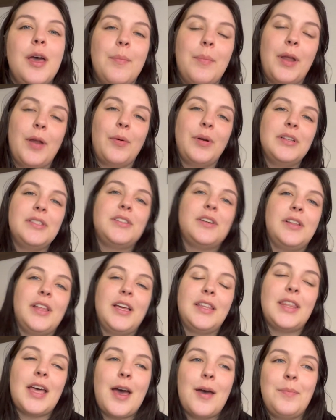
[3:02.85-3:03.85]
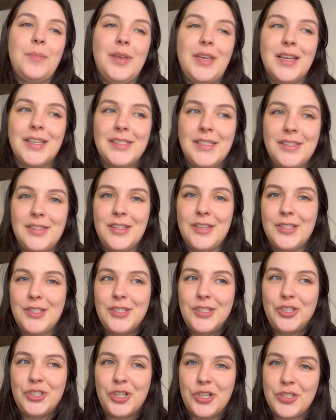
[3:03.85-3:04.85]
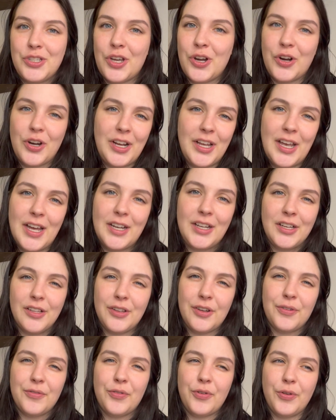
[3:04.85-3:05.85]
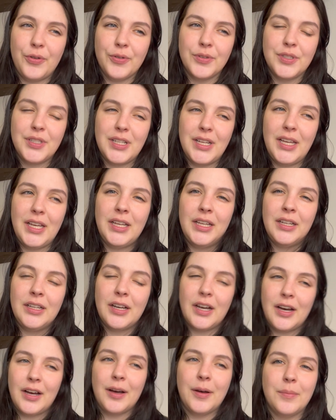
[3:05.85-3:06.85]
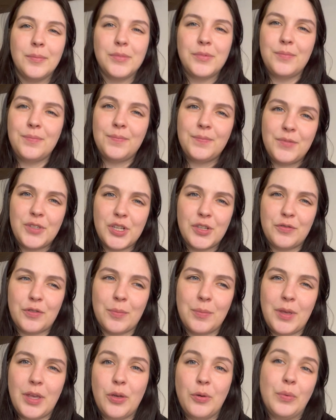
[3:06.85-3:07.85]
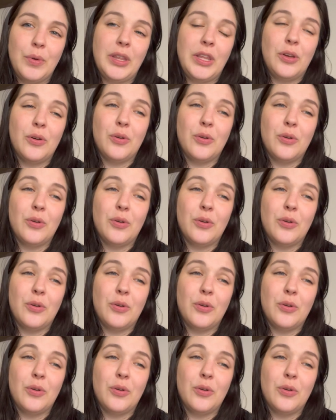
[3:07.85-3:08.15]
But I want to start like that because this shirt's already getting a lot of holes in it, um, just from being really